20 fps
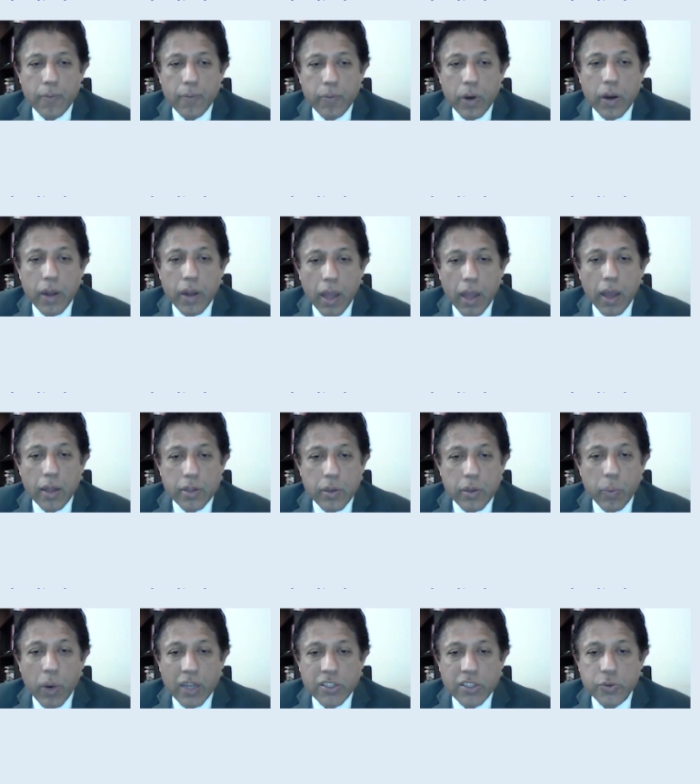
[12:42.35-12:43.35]
were
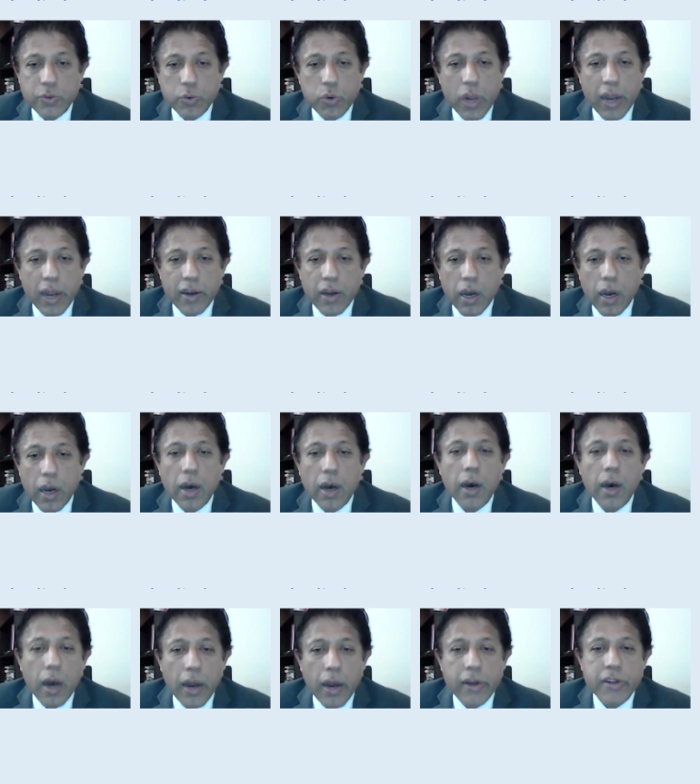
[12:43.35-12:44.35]
the ones who had
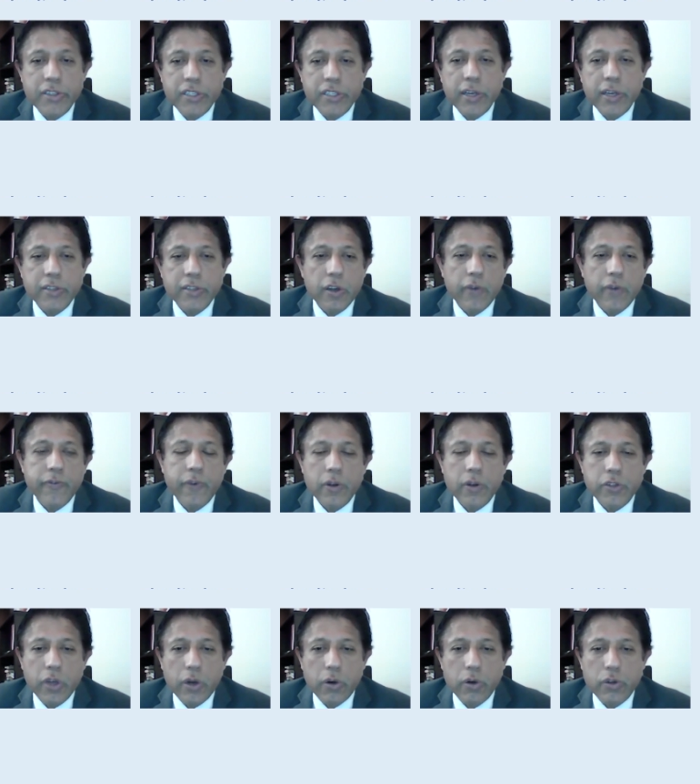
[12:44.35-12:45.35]
a higher incidence of
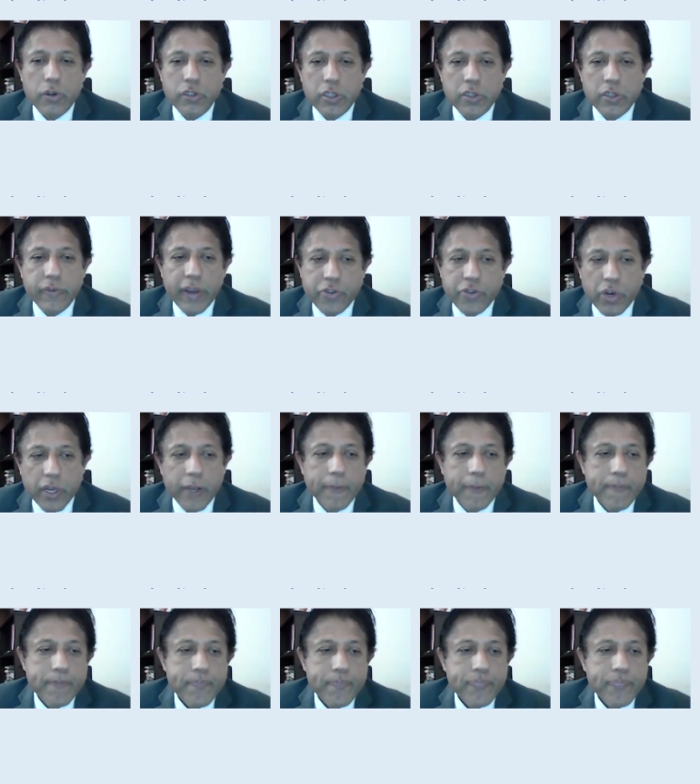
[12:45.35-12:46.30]
sarcoidosis eventually.